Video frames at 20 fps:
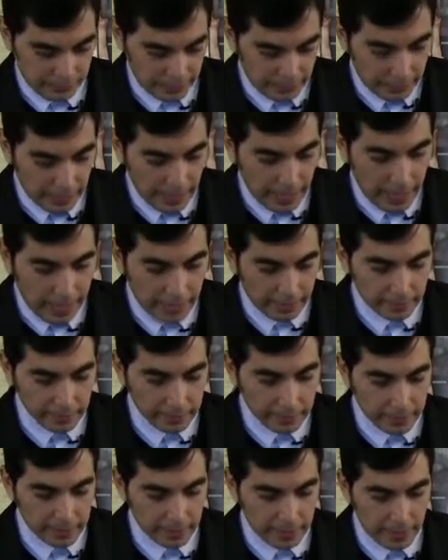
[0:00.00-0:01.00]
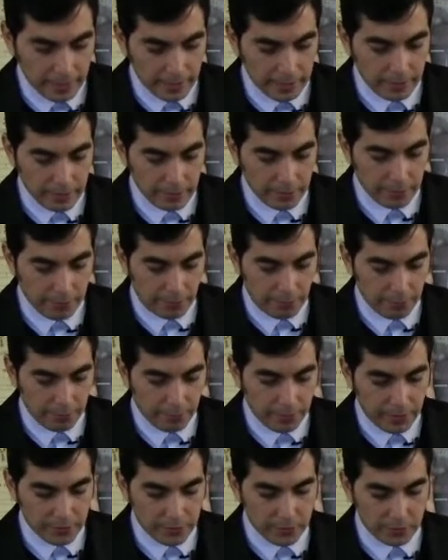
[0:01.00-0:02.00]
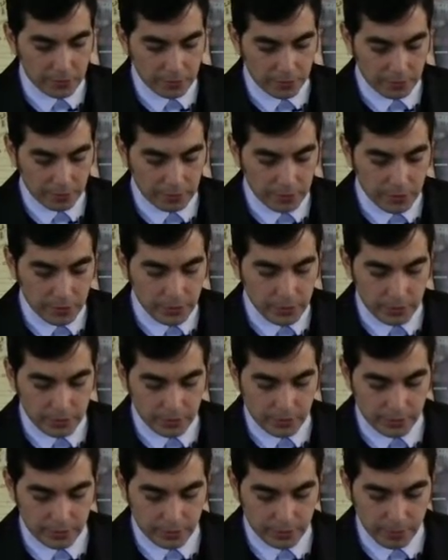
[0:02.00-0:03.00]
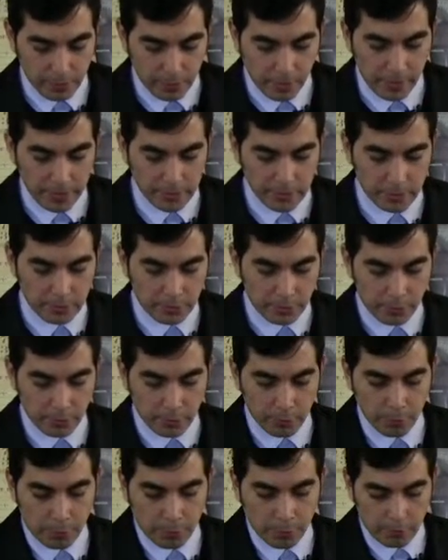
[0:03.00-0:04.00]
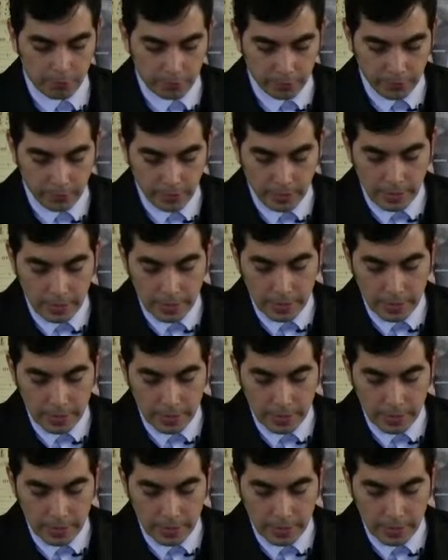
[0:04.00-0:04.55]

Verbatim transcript: that they had taken their affections from Jesus and placed them on the world